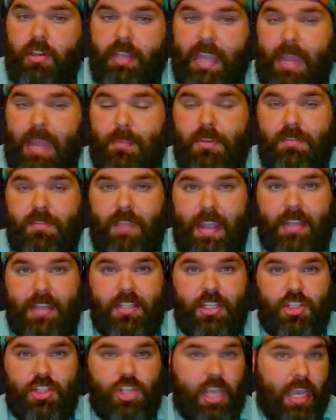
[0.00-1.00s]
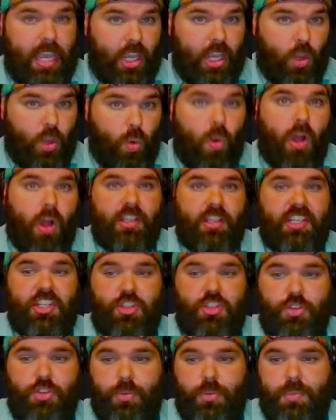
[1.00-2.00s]
game advantage in quality
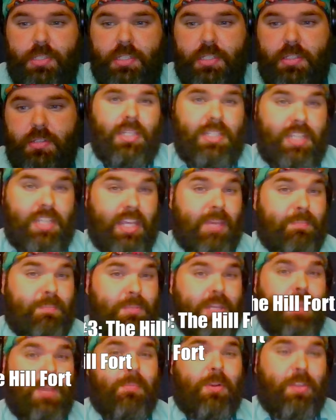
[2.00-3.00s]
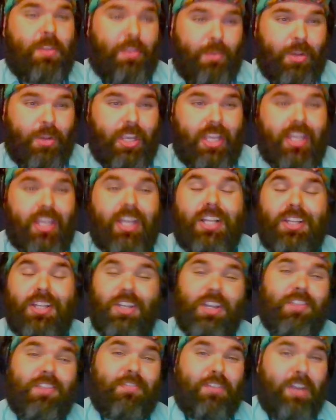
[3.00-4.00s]
troops. Tip number 3,
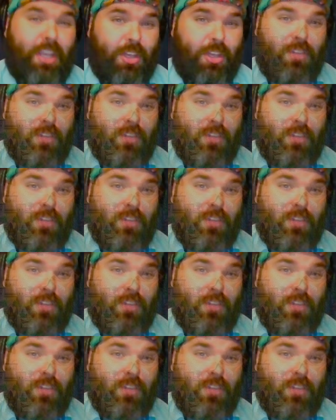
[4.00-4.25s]
look for hill